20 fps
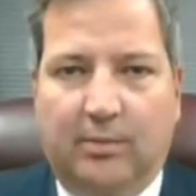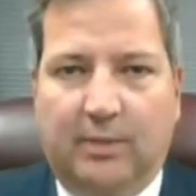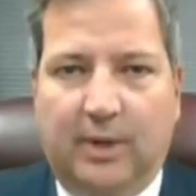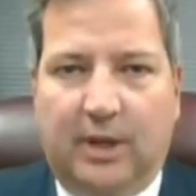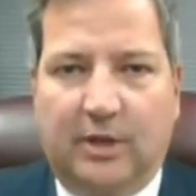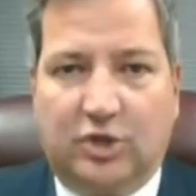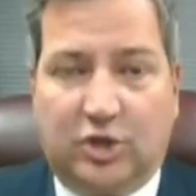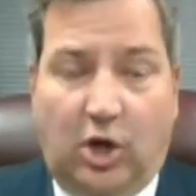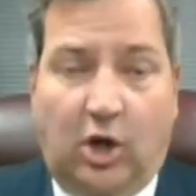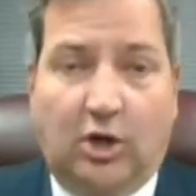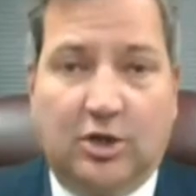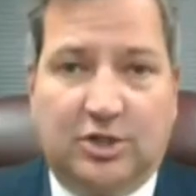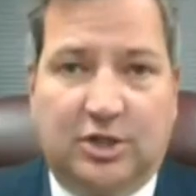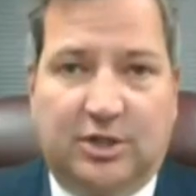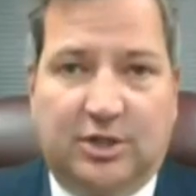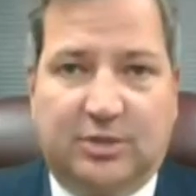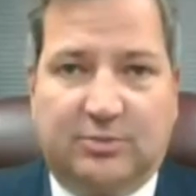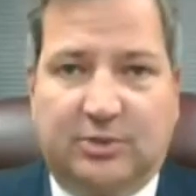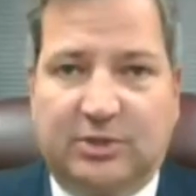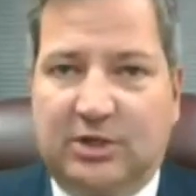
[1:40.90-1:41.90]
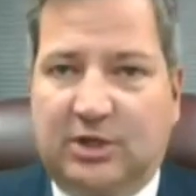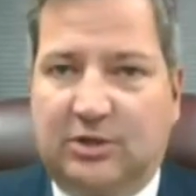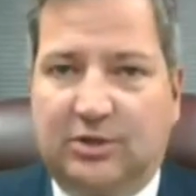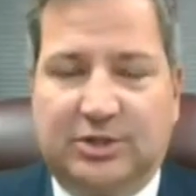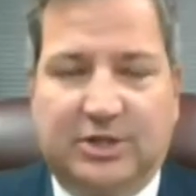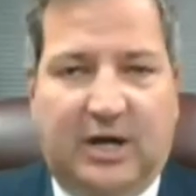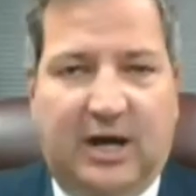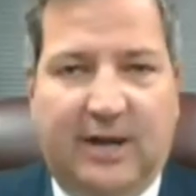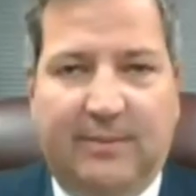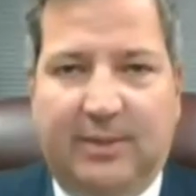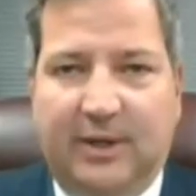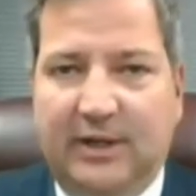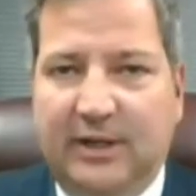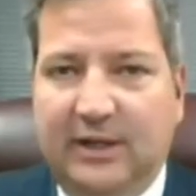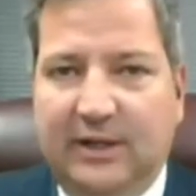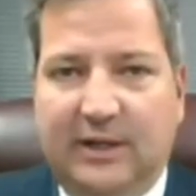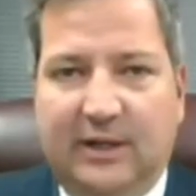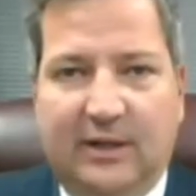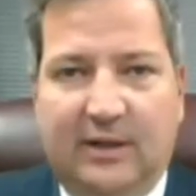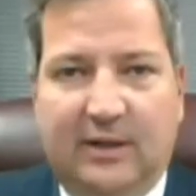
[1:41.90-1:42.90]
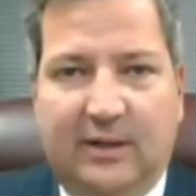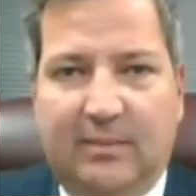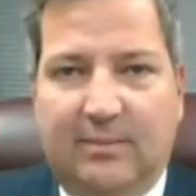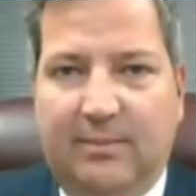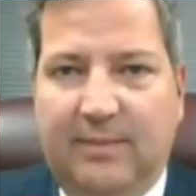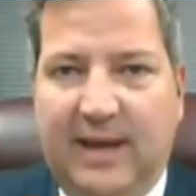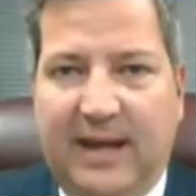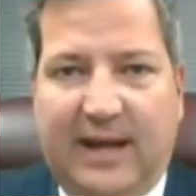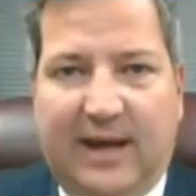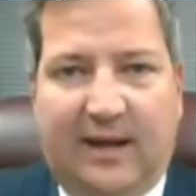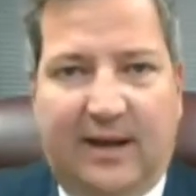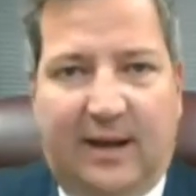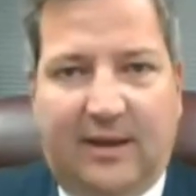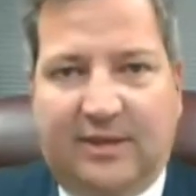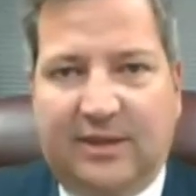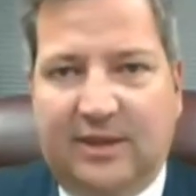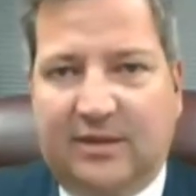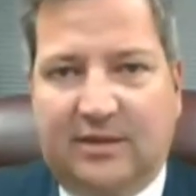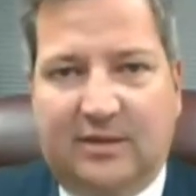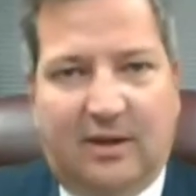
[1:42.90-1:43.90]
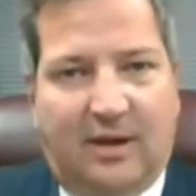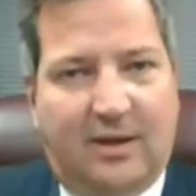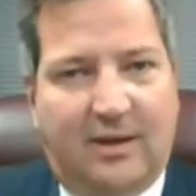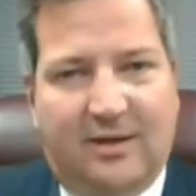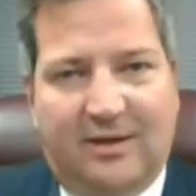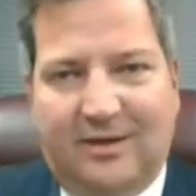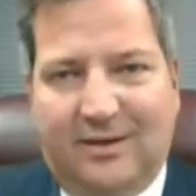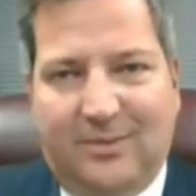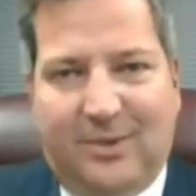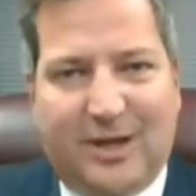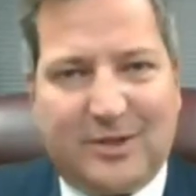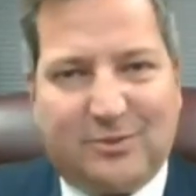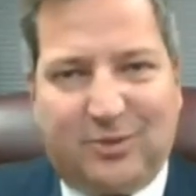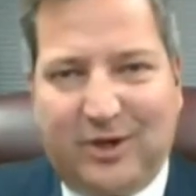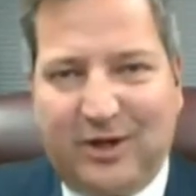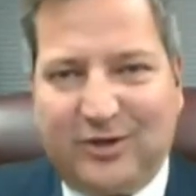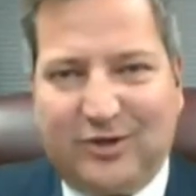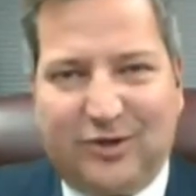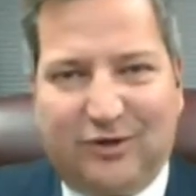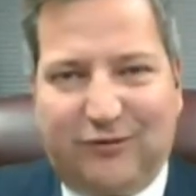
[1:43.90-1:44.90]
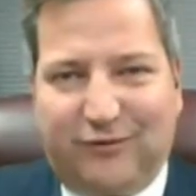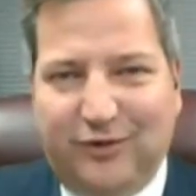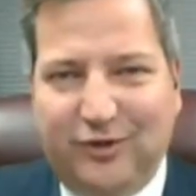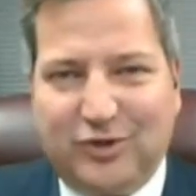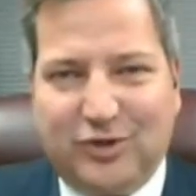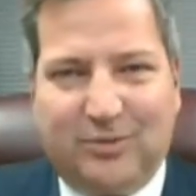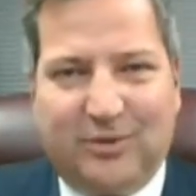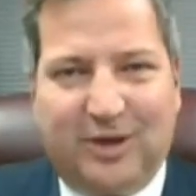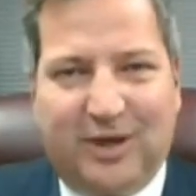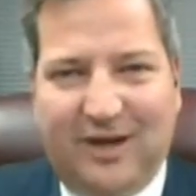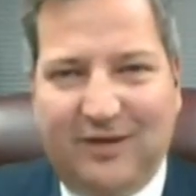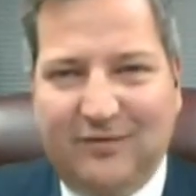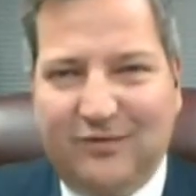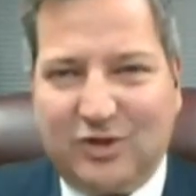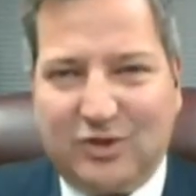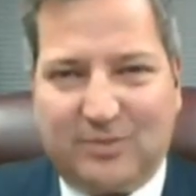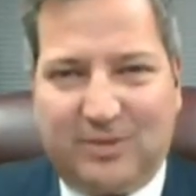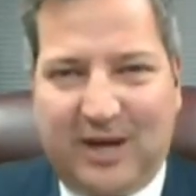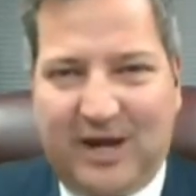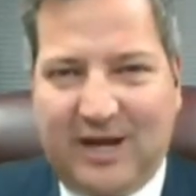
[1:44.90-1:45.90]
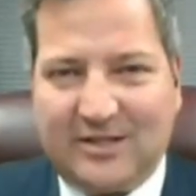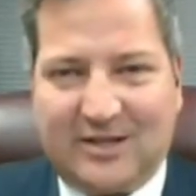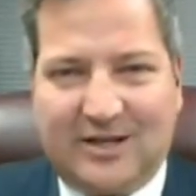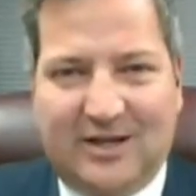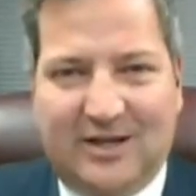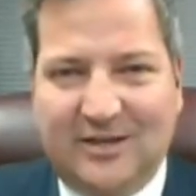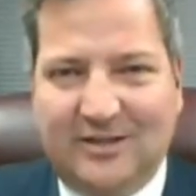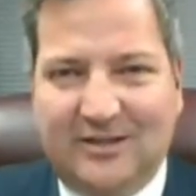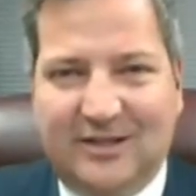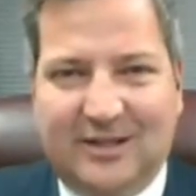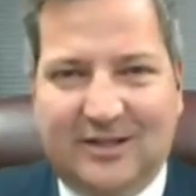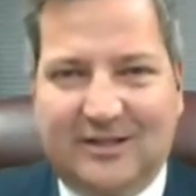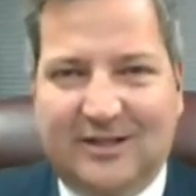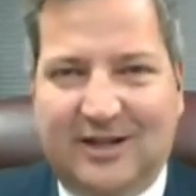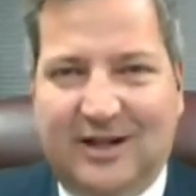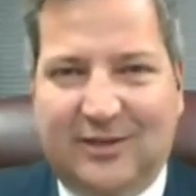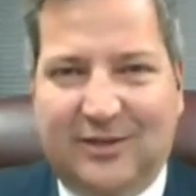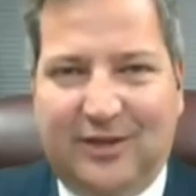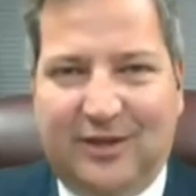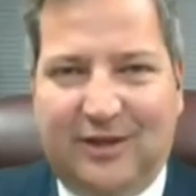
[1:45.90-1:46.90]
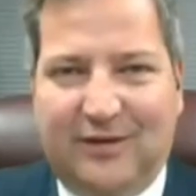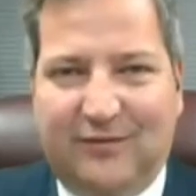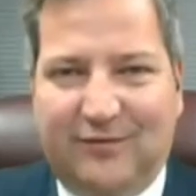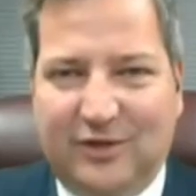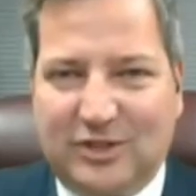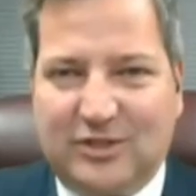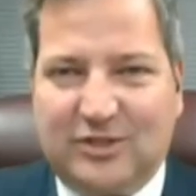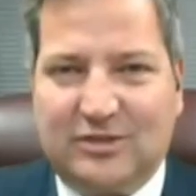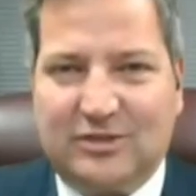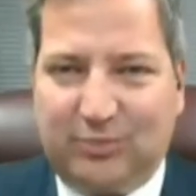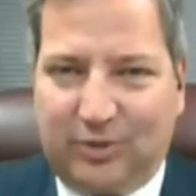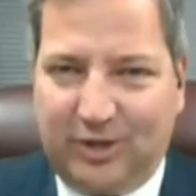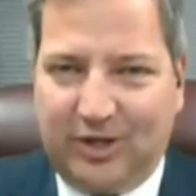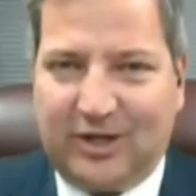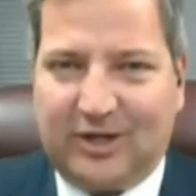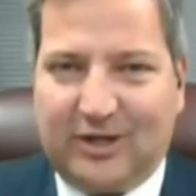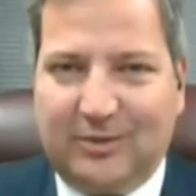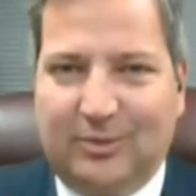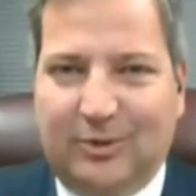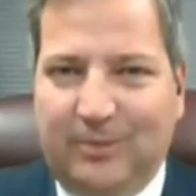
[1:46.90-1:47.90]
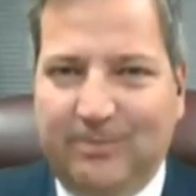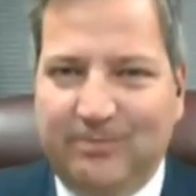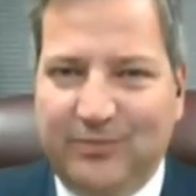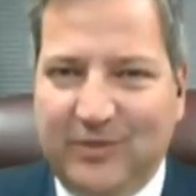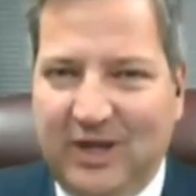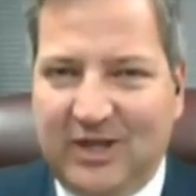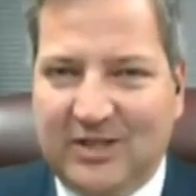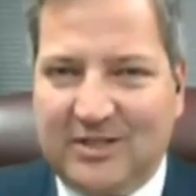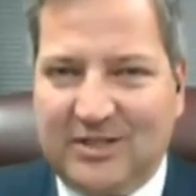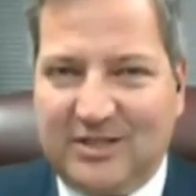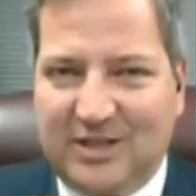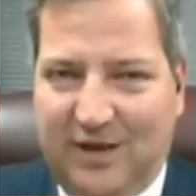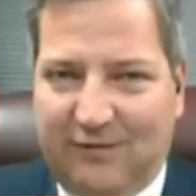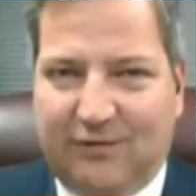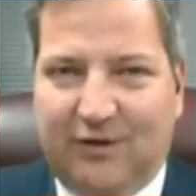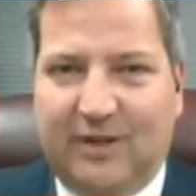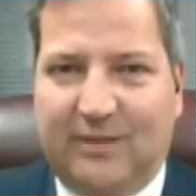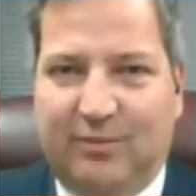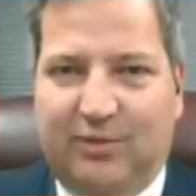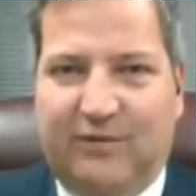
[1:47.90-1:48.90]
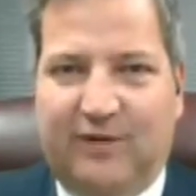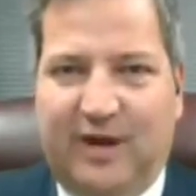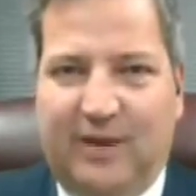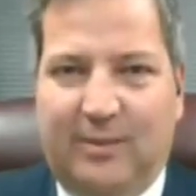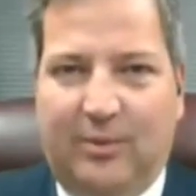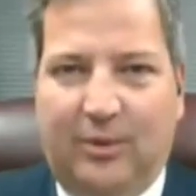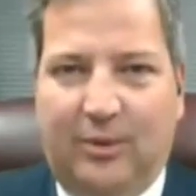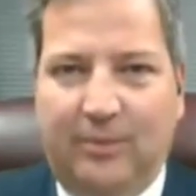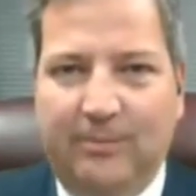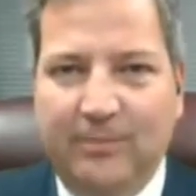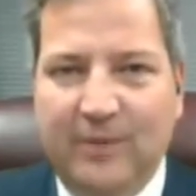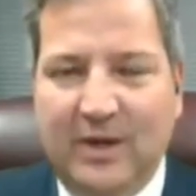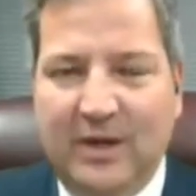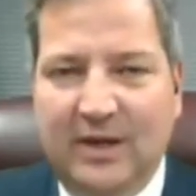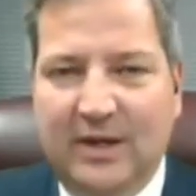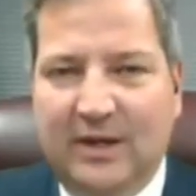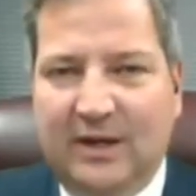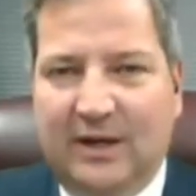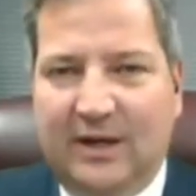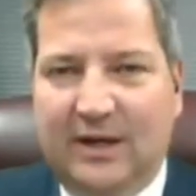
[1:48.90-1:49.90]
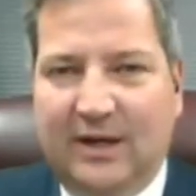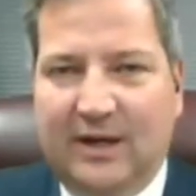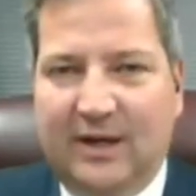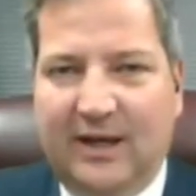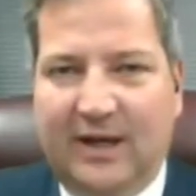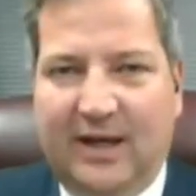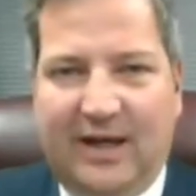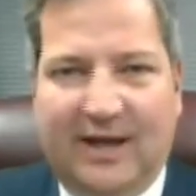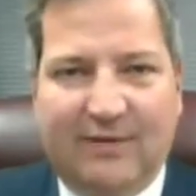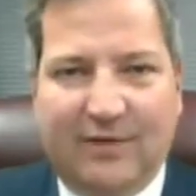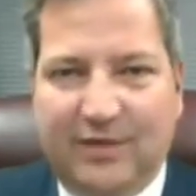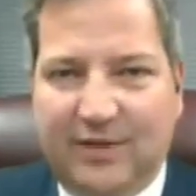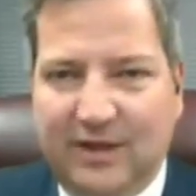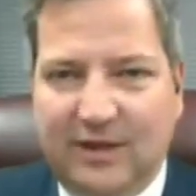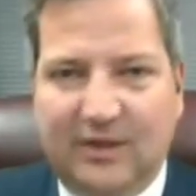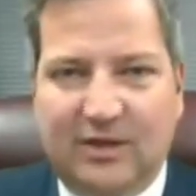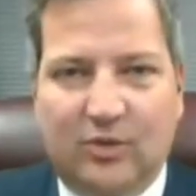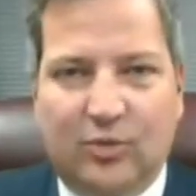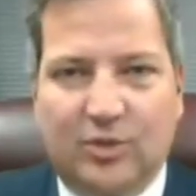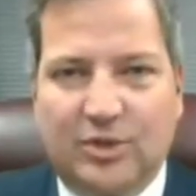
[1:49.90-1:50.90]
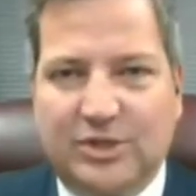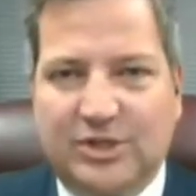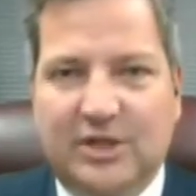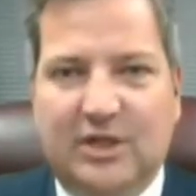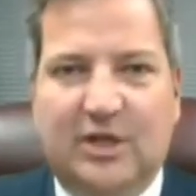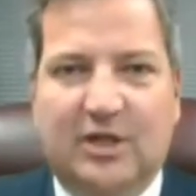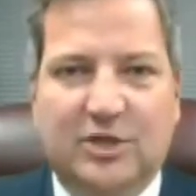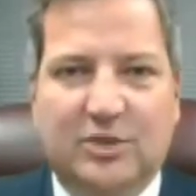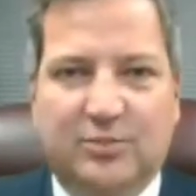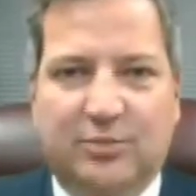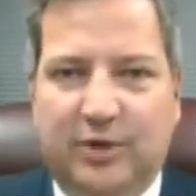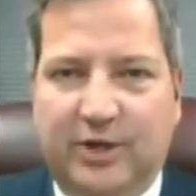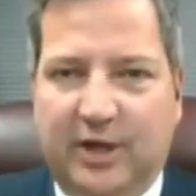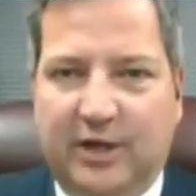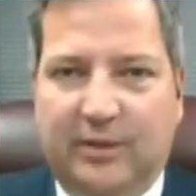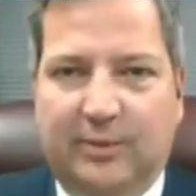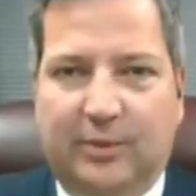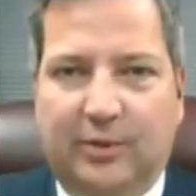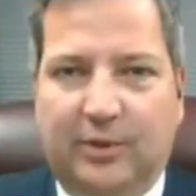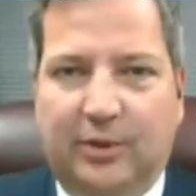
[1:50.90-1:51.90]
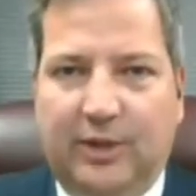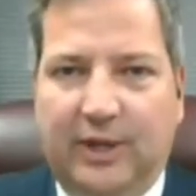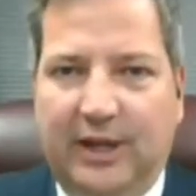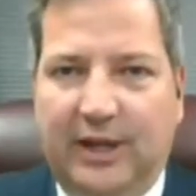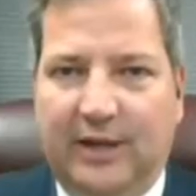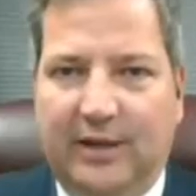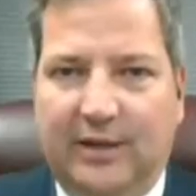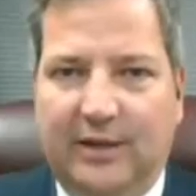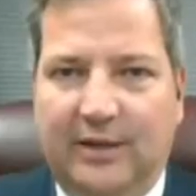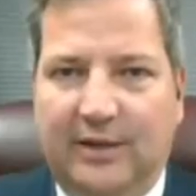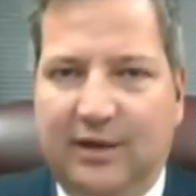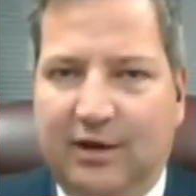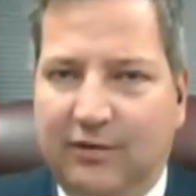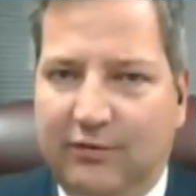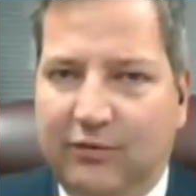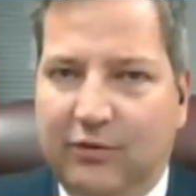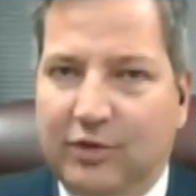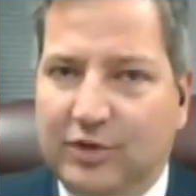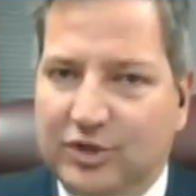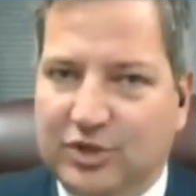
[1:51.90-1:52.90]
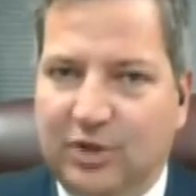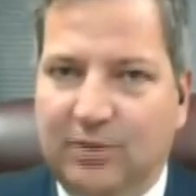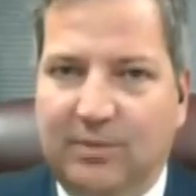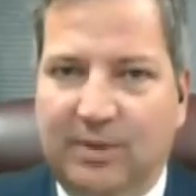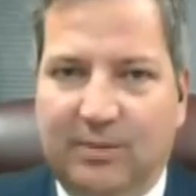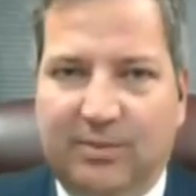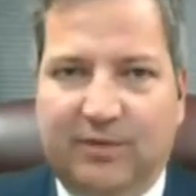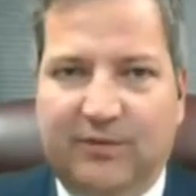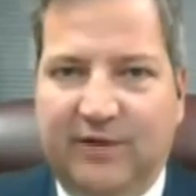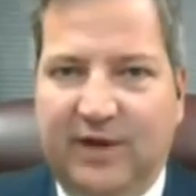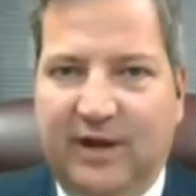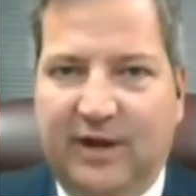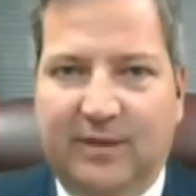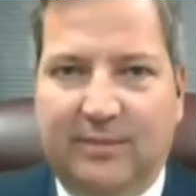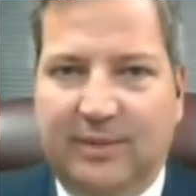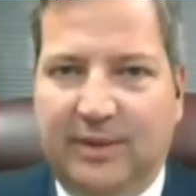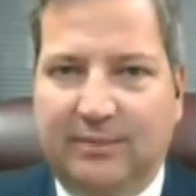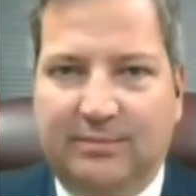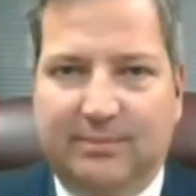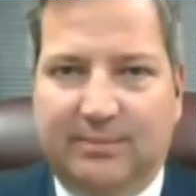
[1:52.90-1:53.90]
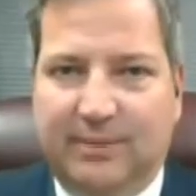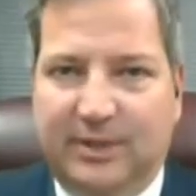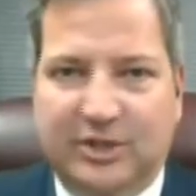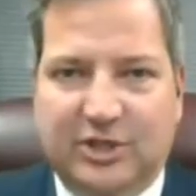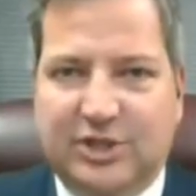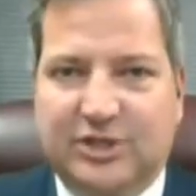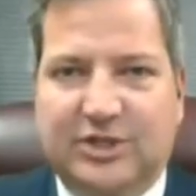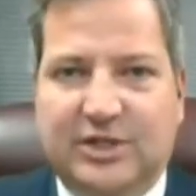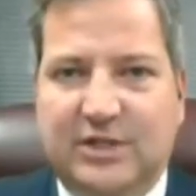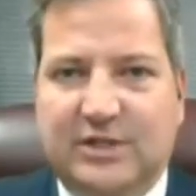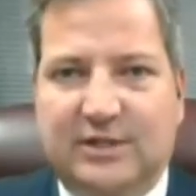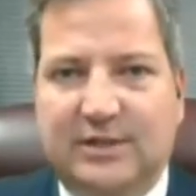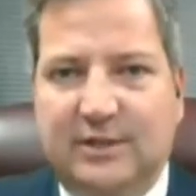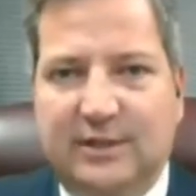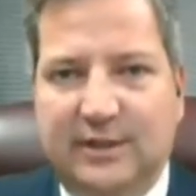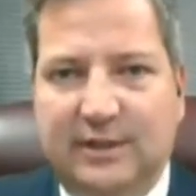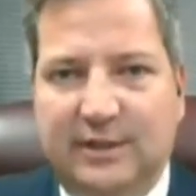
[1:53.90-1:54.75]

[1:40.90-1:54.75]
charged at this particular time. But man, I think the best predictor of future behavior is past conduct. And I think if it's predictable, it's definitely preventable. And everything that we're seeing is predictable and therefore should be prevented, but just isn't.